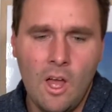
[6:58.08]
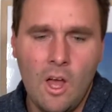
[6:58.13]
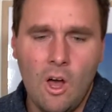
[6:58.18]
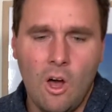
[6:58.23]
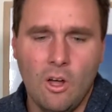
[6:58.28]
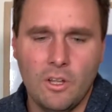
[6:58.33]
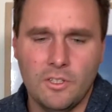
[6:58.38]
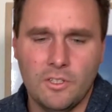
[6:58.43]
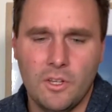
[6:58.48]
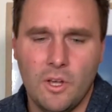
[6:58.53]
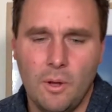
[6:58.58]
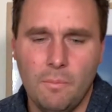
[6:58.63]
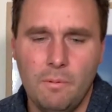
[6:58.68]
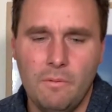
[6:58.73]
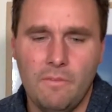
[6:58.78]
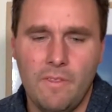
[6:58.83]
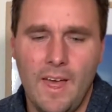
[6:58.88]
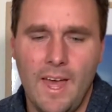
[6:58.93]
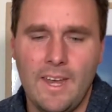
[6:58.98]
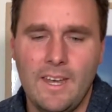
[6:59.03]
On top
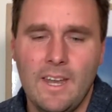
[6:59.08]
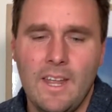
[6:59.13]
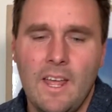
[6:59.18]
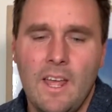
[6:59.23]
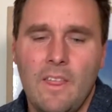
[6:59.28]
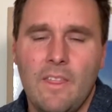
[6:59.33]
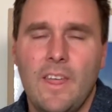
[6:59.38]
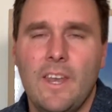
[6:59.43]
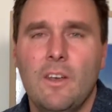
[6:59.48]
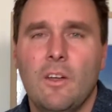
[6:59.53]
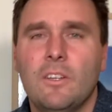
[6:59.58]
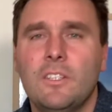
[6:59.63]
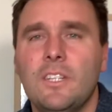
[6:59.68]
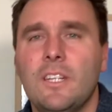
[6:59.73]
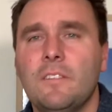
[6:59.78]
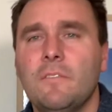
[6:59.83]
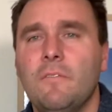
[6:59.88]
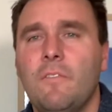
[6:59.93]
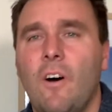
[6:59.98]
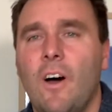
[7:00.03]
of that, they're not
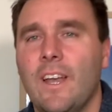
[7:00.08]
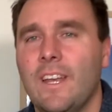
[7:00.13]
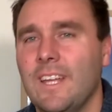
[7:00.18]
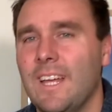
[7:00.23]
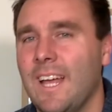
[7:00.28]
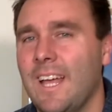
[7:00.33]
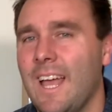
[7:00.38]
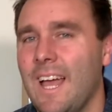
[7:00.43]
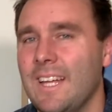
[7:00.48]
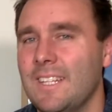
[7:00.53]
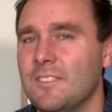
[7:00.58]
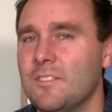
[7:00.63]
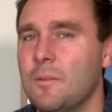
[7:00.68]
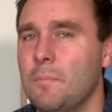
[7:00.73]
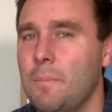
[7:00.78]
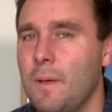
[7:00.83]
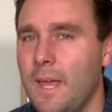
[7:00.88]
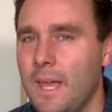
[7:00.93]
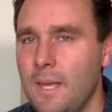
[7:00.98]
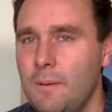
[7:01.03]
just fighting
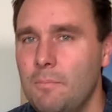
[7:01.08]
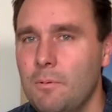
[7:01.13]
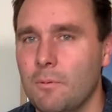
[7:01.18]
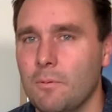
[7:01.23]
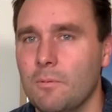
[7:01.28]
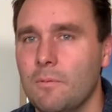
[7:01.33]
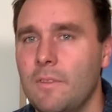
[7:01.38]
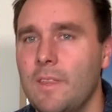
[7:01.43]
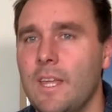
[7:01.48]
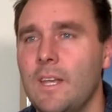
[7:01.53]
against people, they're